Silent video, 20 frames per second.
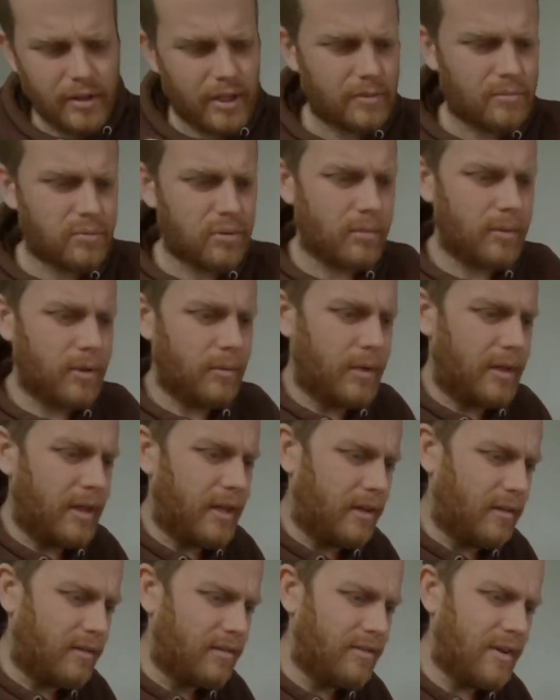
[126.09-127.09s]
That's probably where they're
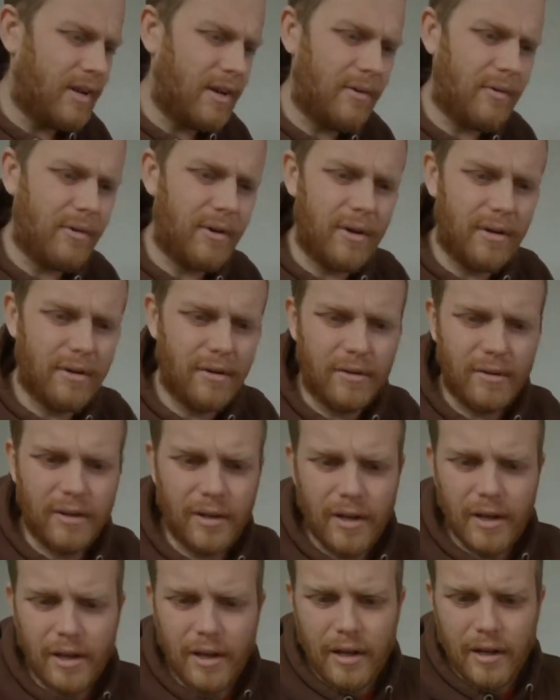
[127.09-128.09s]
going to fail. And
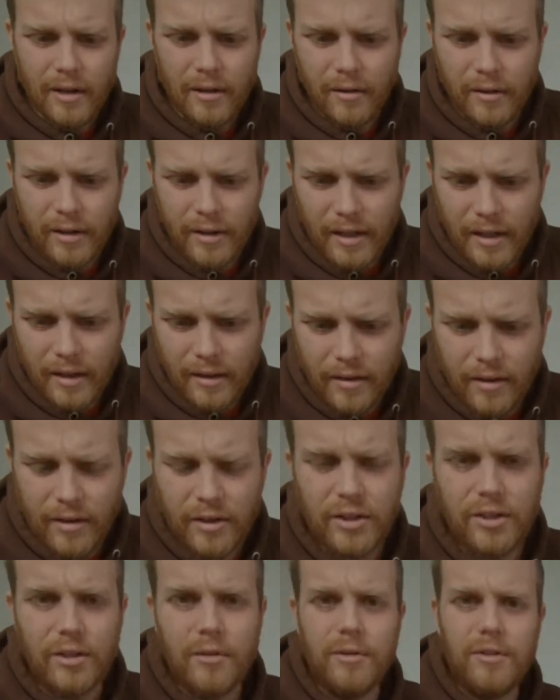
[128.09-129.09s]
looking at this
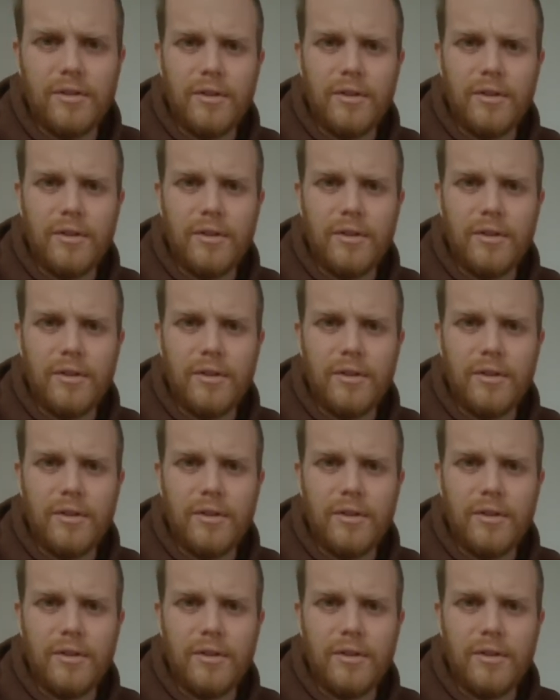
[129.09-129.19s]
shoe,